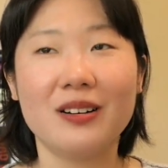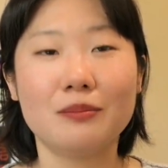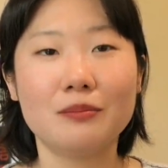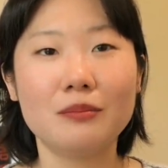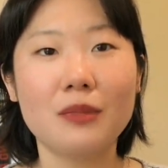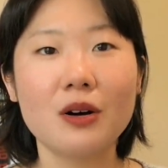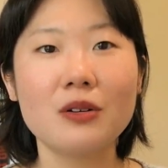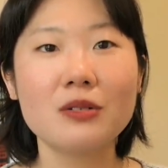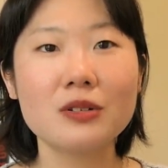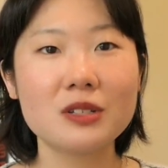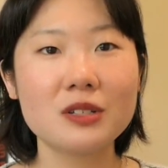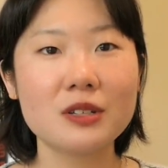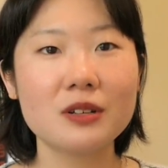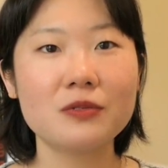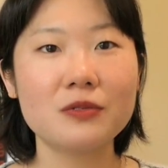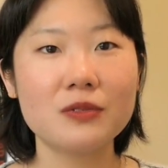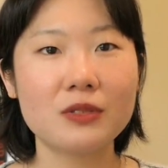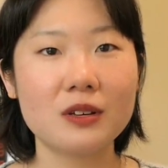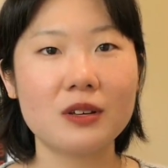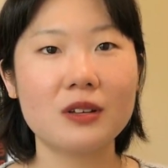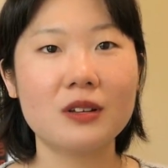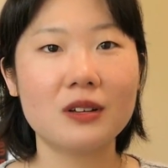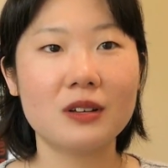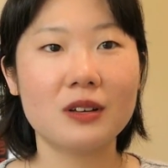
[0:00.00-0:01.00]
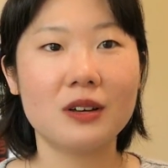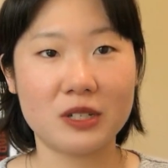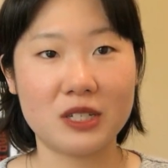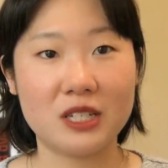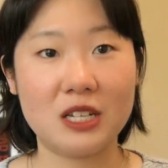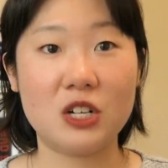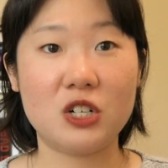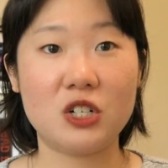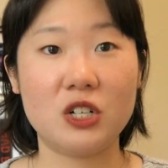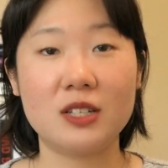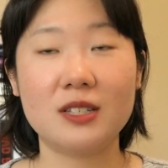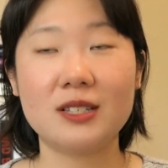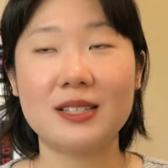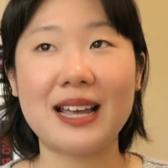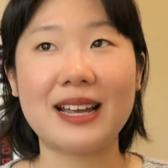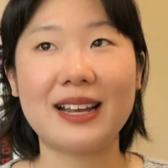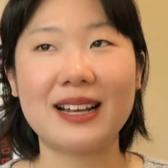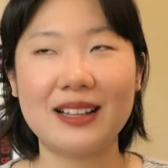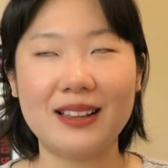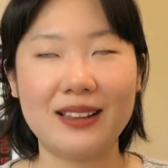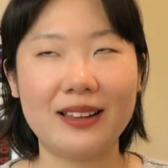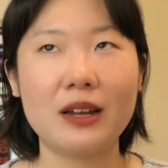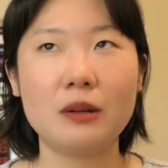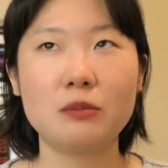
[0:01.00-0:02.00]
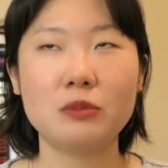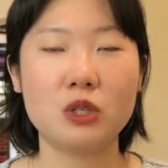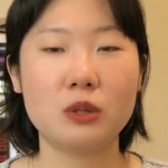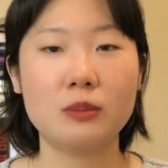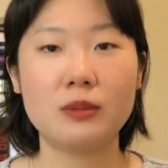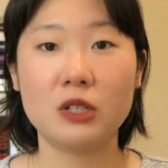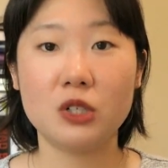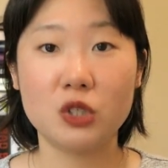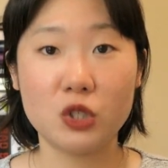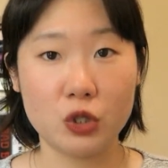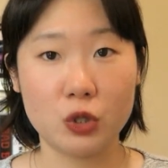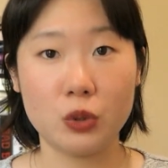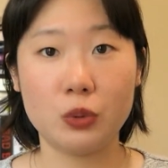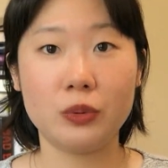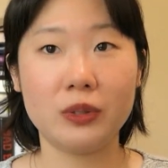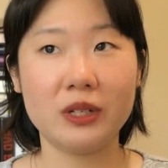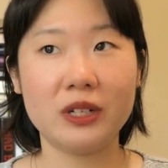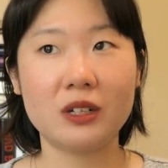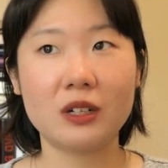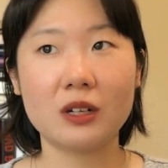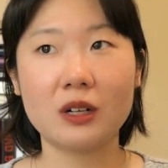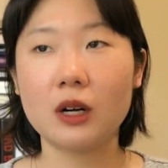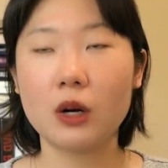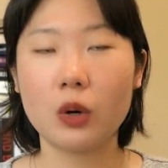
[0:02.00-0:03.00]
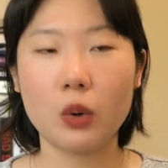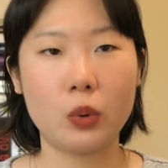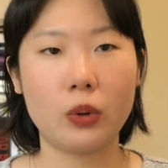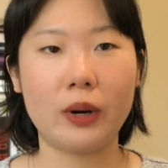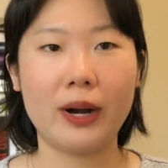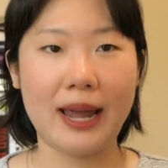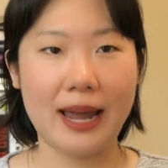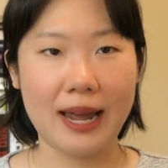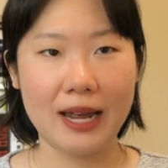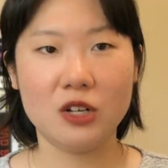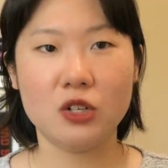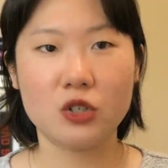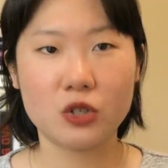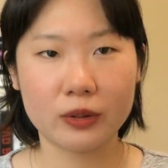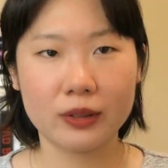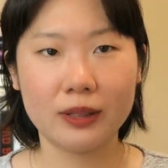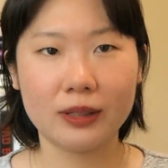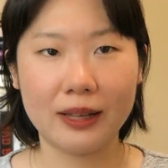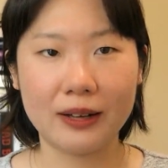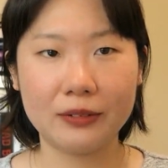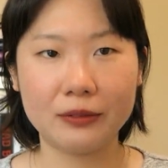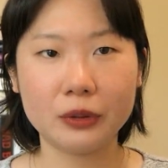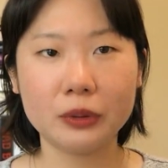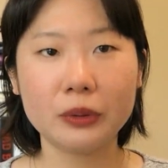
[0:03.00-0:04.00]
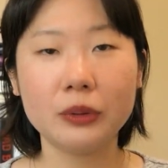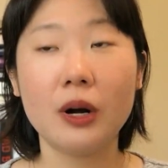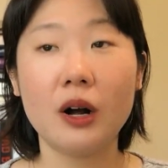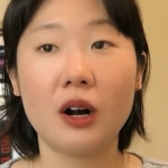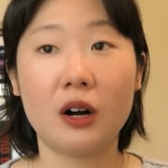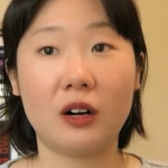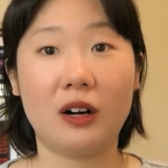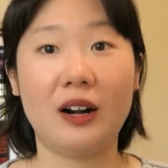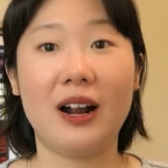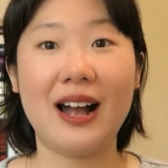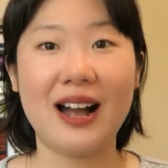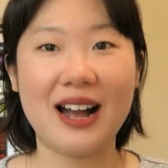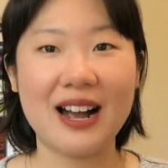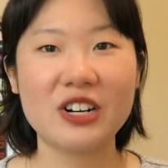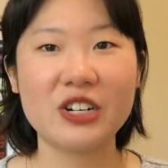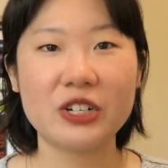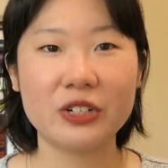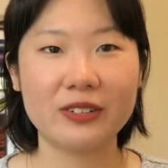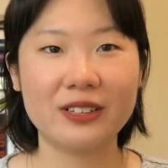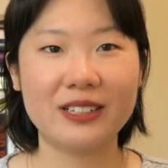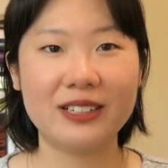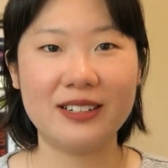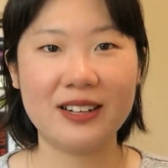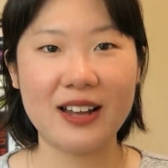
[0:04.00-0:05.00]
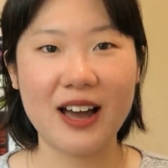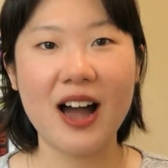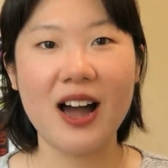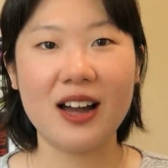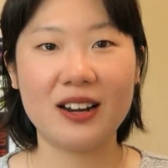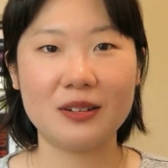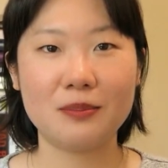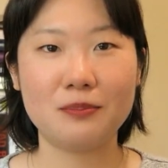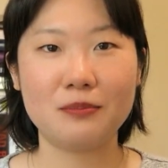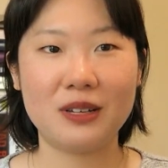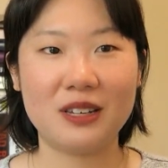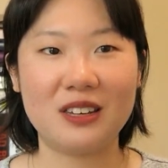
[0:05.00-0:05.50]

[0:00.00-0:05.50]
Most of the positions that claim to be junior or entry-level are actually not,